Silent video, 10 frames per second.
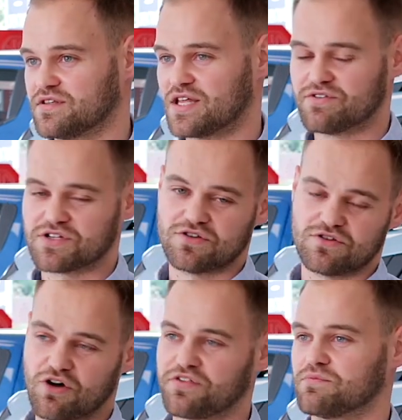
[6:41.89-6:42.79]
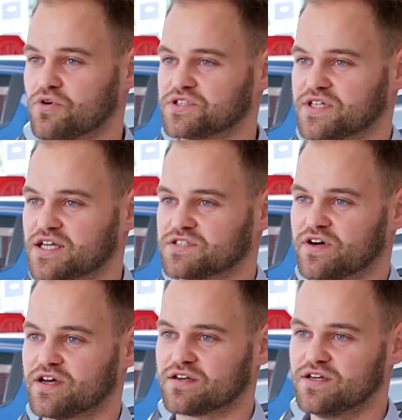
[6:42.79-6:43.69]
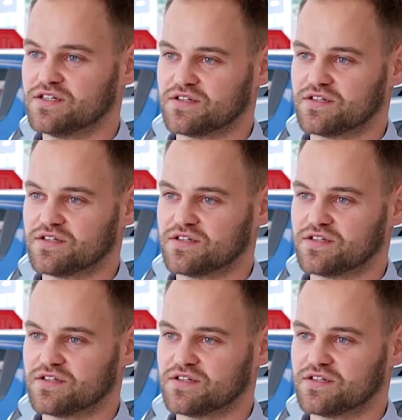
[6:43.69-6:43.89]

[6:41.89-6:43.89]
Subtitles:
There is nothing more satisfying